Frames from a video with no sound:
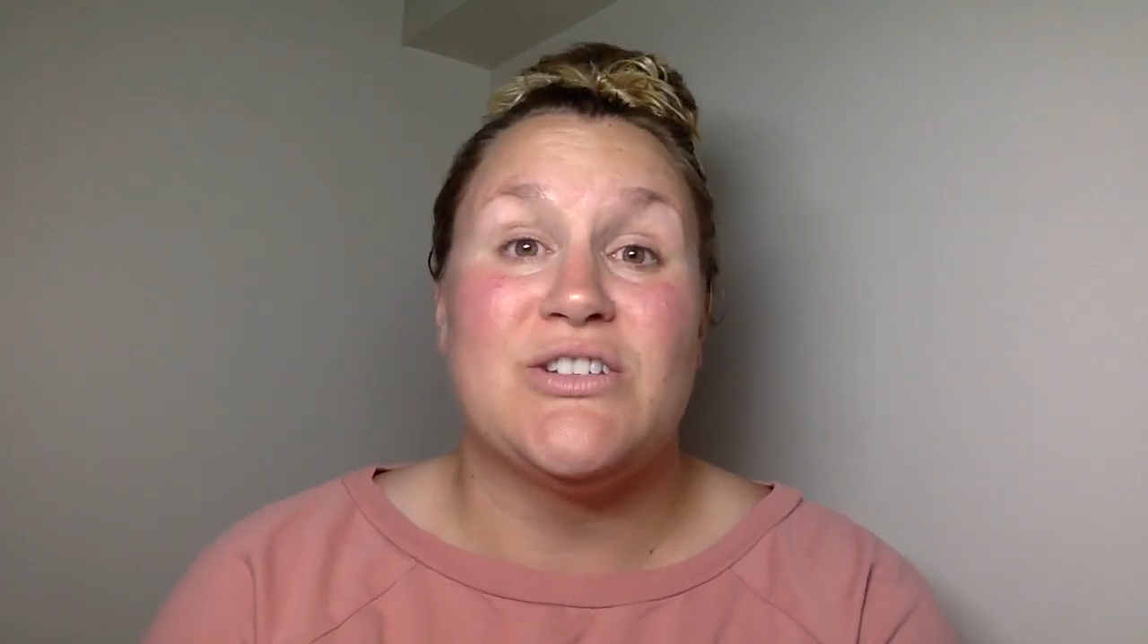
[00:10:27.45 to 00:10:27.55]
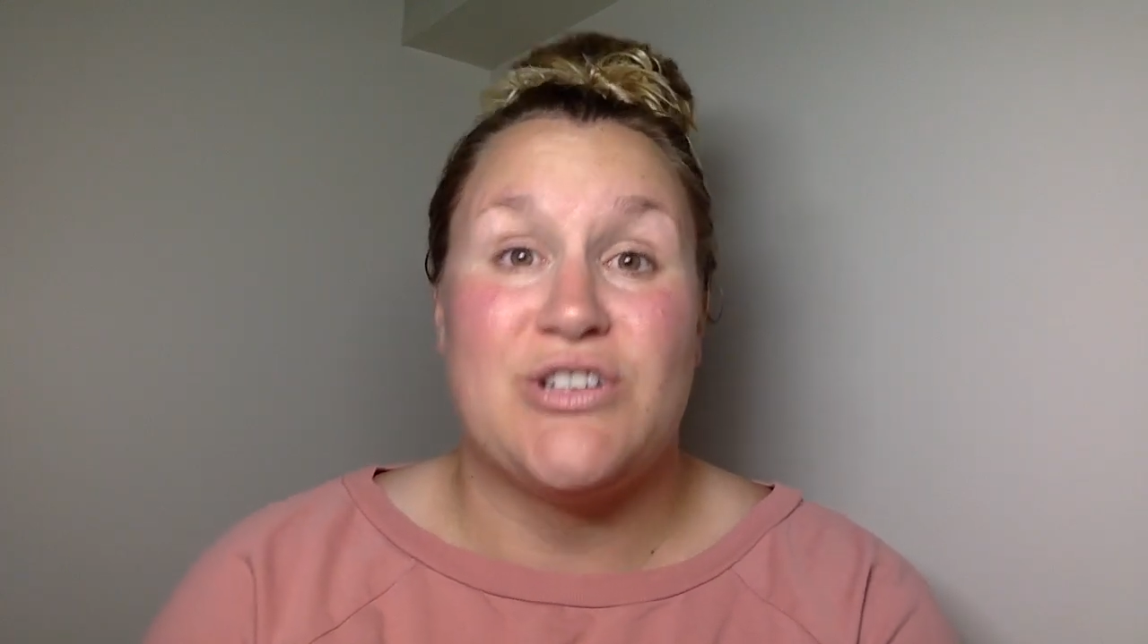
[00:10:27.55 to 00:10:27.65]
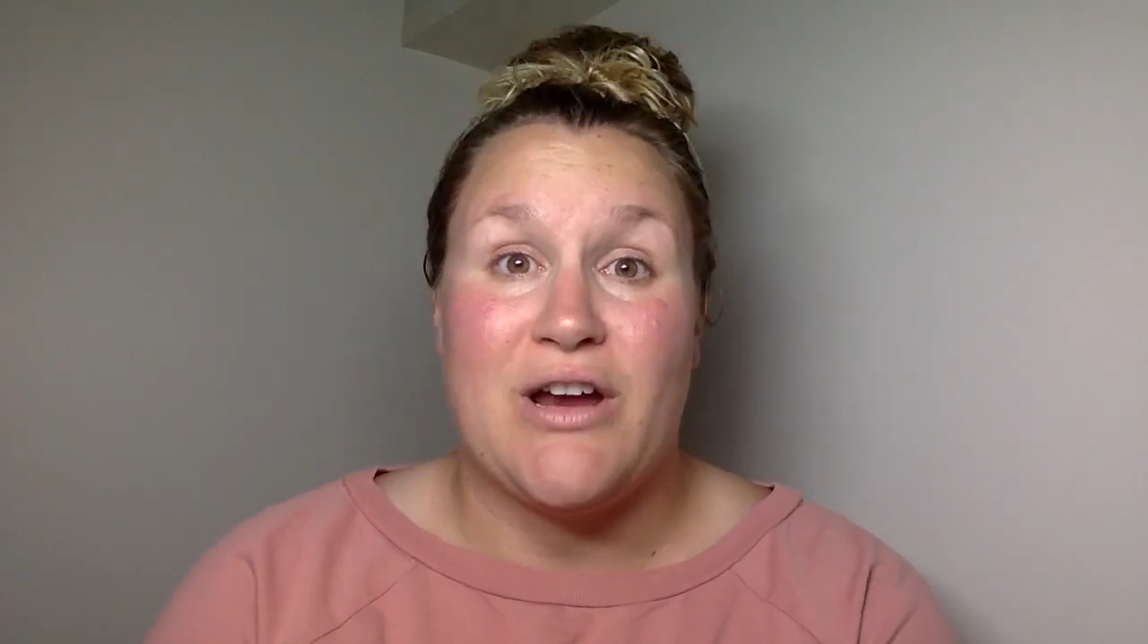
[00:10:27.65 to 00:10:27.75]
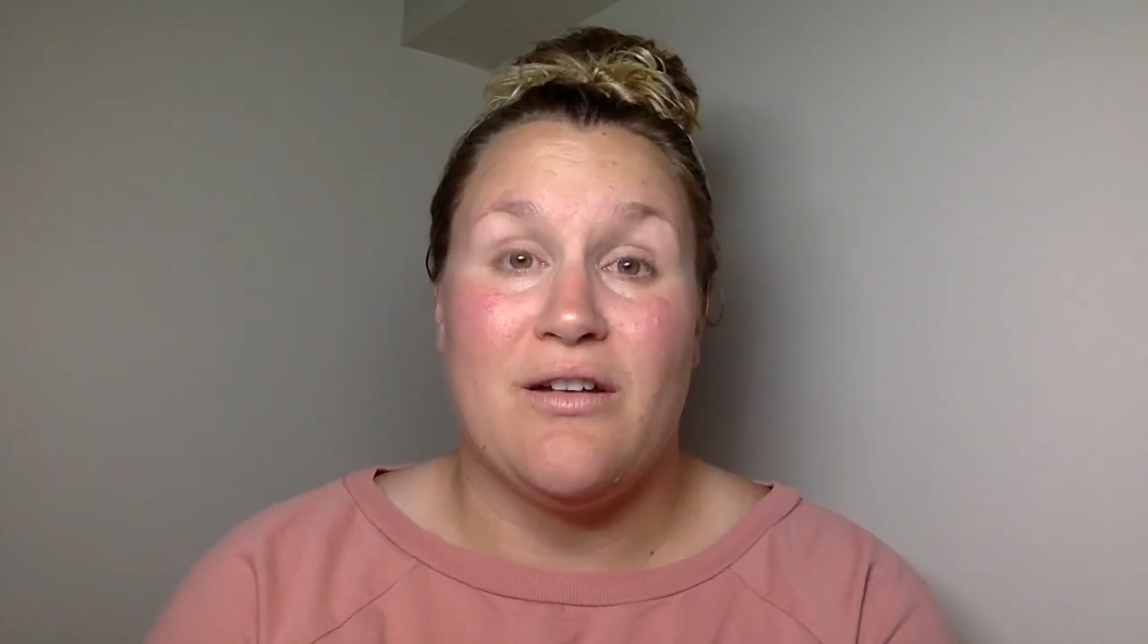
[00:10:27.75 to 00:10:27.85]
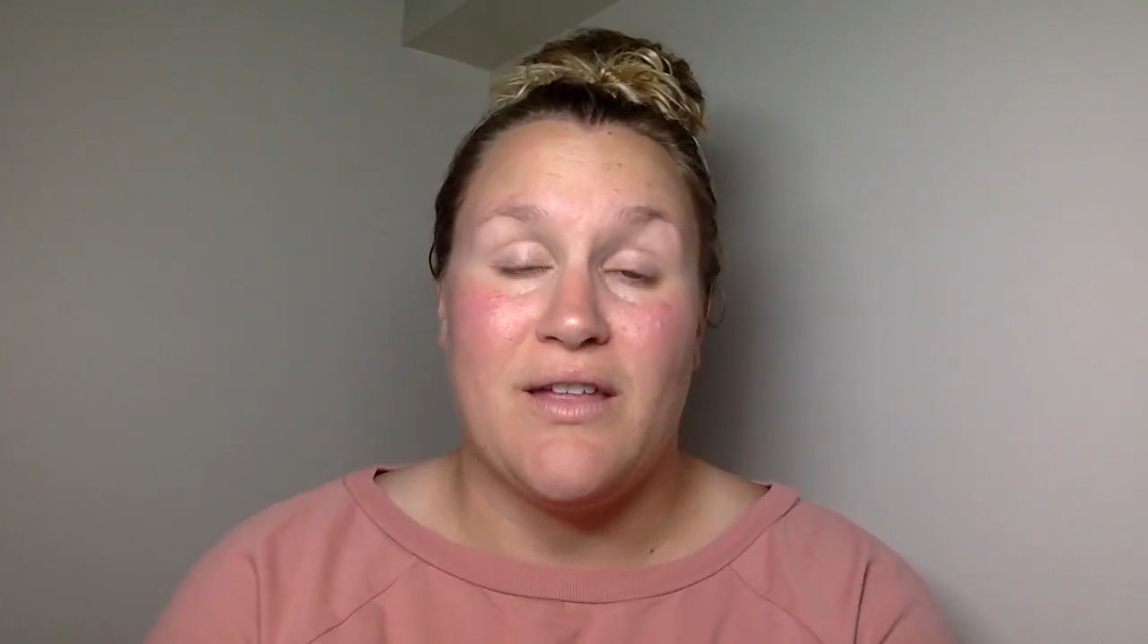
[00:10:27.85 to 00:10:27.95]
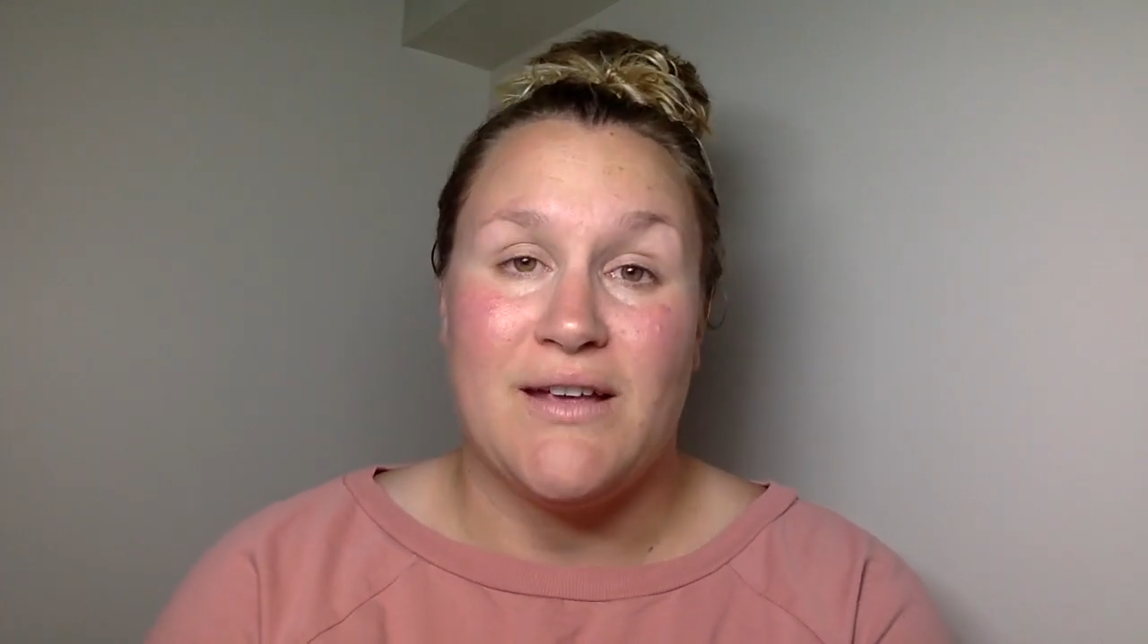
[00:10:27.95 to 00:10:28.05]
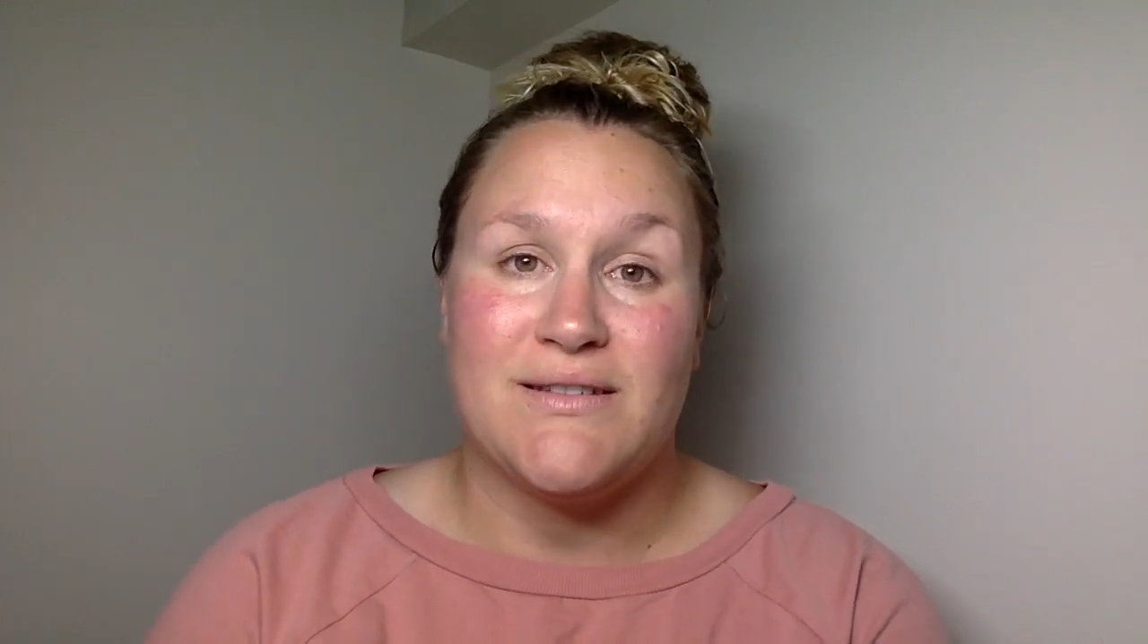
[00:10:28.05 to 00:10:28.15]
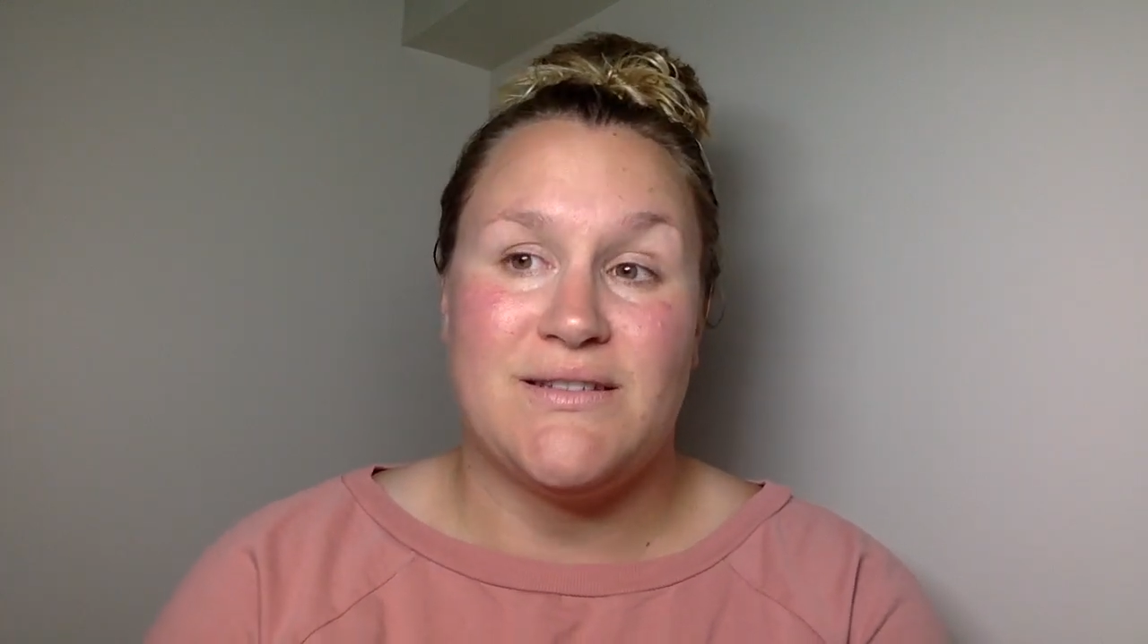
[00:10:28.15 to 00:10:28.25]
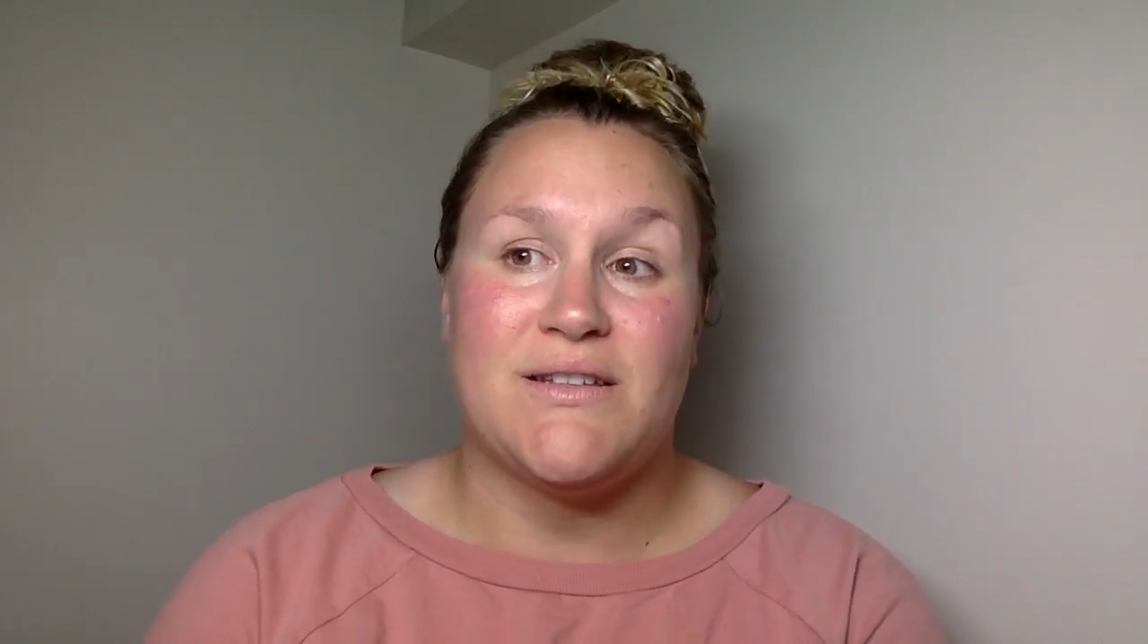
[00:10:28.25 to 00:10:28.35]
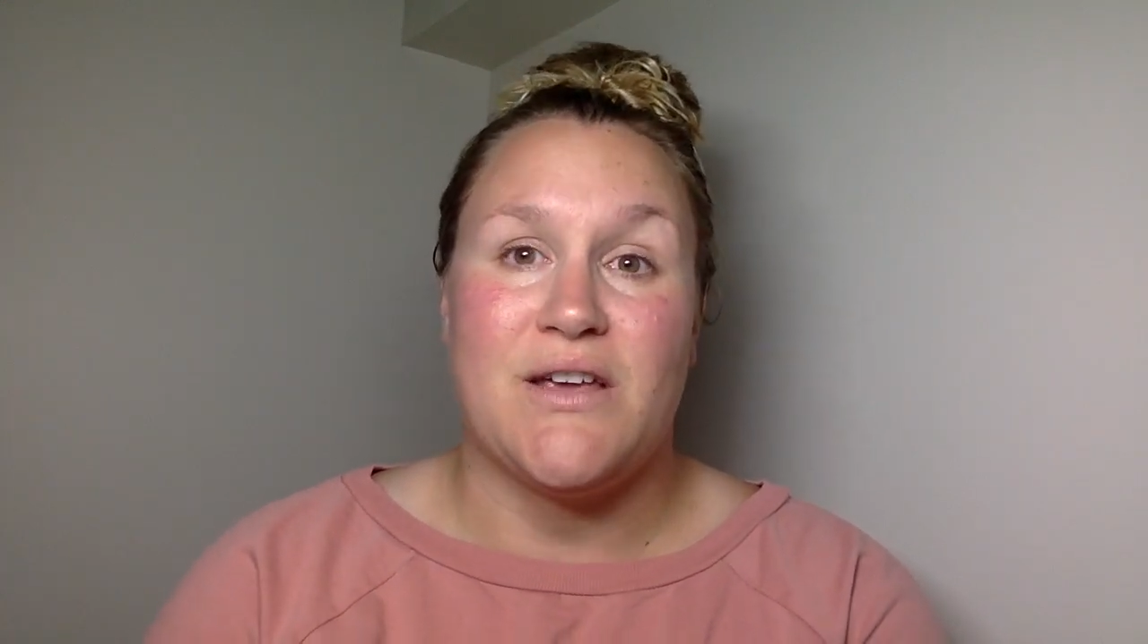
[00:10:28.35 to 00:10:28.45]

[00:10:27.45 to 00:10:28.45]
share this